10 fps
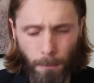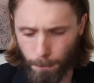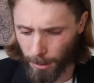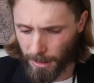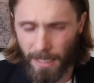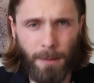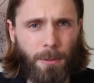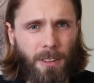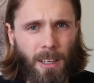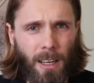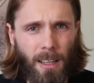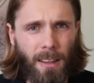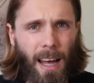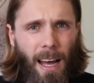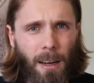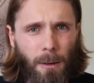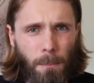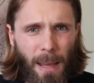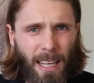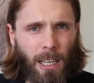beliefs that
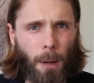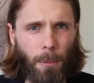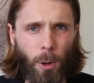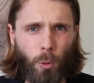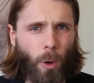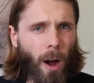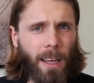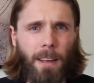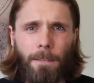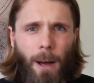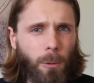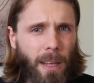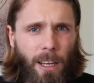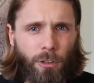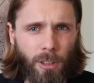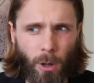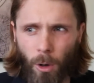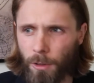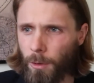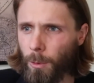make up their rocky foundation
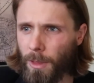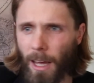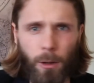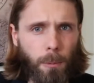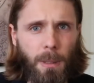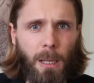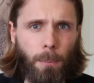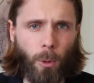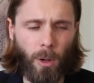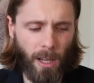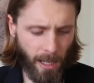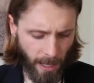onto the other people.